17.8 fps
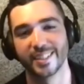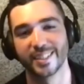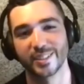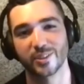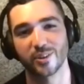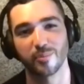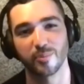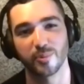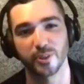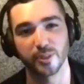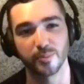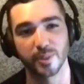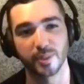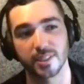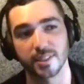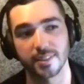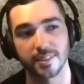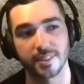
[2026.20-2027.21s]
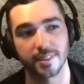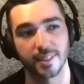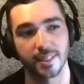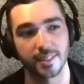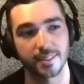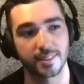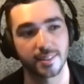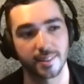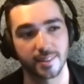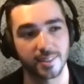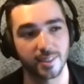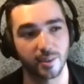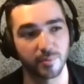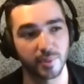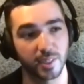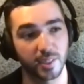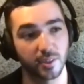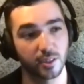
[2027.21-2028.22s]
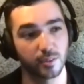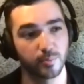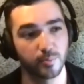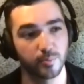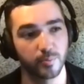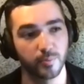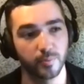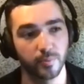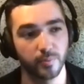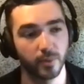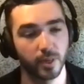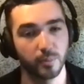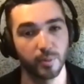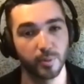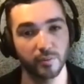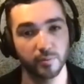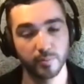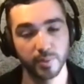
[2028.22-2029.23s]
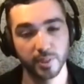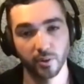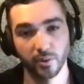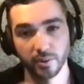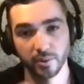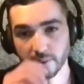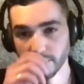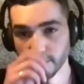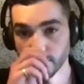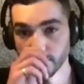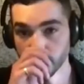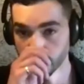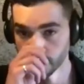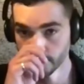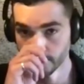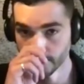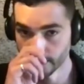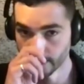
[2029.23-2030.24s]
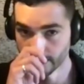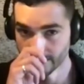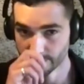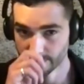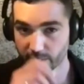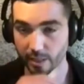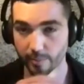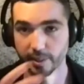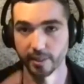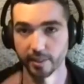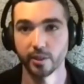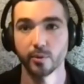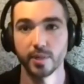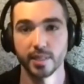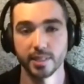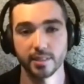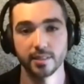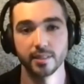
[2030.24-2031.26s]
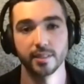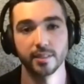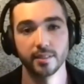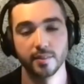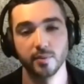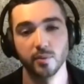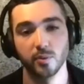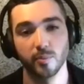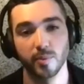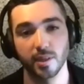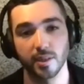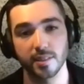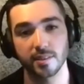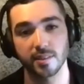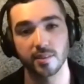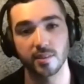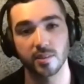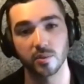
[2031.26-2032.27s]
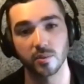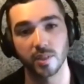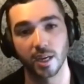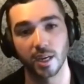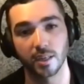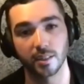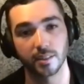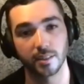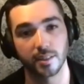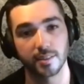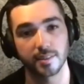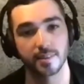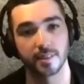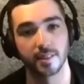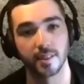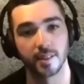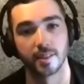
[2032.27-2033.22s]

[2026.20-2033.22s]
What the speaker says: scope 3 emissions, and there's some that go above and beyond that do. It's becoming increasingly normalized to do that, and there's